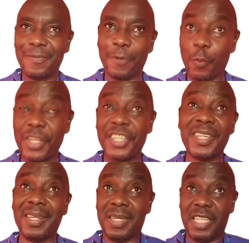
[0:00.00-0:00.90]
for
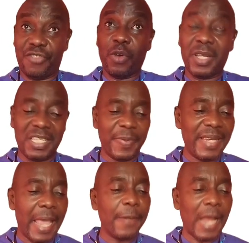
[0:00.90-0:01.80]
which this drug is
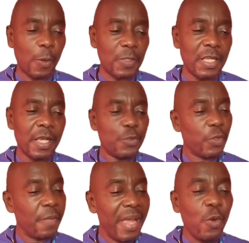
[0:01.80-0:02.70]
being held out.
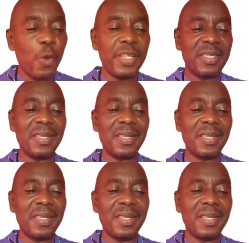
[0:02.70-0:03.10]
So the main goal